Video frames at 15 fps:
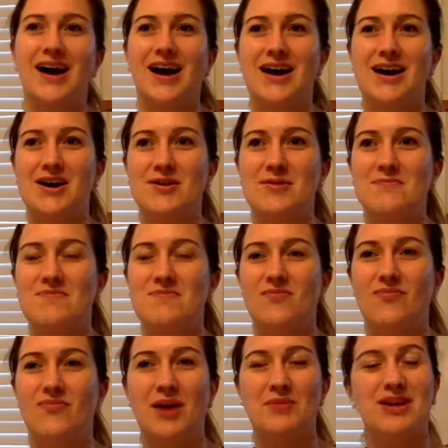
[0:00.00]

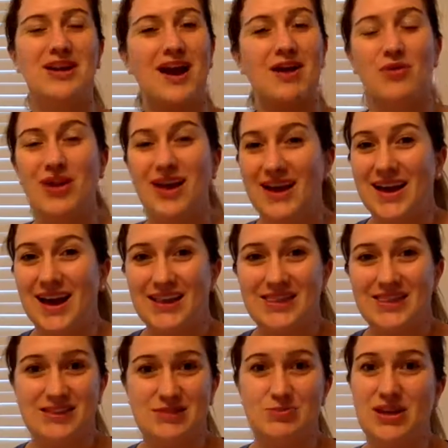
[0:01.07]
When I had
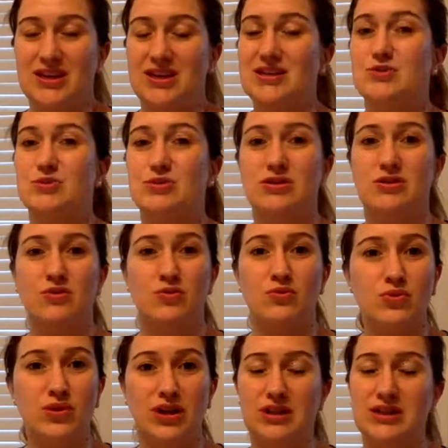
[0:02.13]
this, my kids were
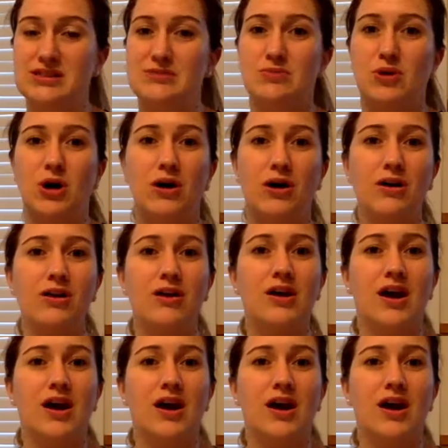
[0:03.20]
really small.